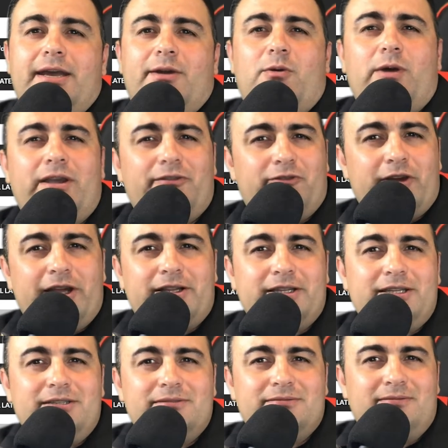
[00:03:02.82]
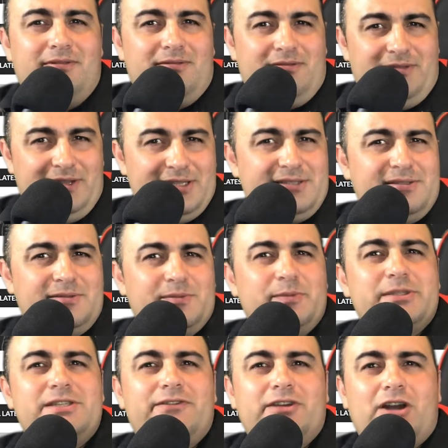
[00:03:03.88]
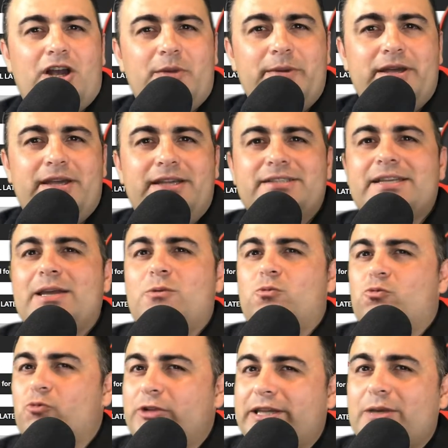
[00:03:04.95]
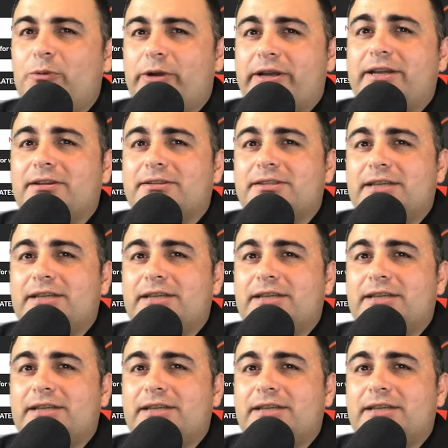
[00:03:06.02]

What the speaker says: And quite frankly, this specific argument is a really weird hill to